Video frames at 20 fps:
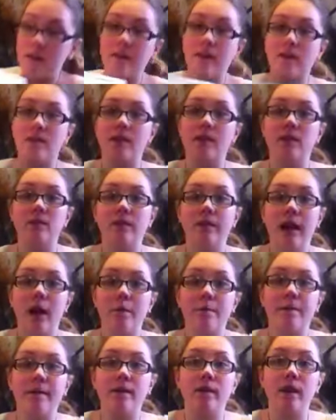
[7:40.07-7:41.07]
there was a little
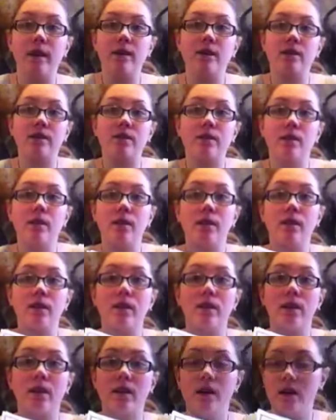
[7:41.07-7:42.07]
gap there, I
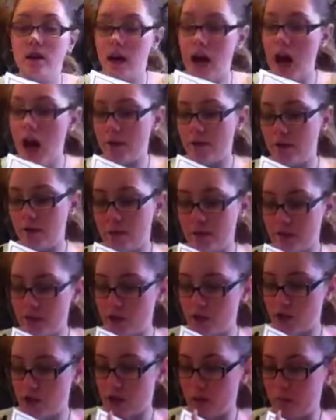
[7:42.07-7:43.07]
even went to
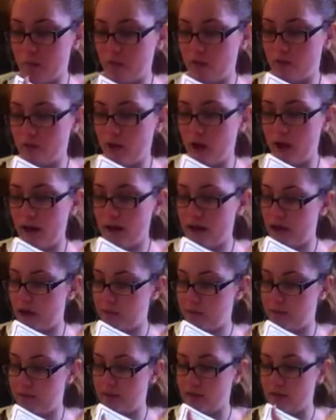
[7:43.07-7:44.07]
the trouble of cutting
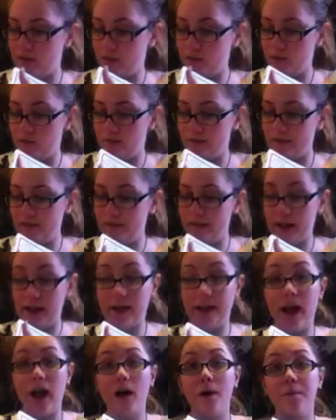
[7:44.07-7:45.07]
out material to fit
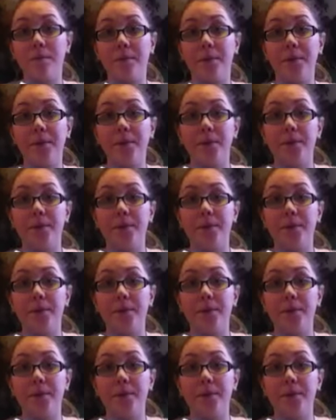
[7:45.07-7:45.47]
that gap.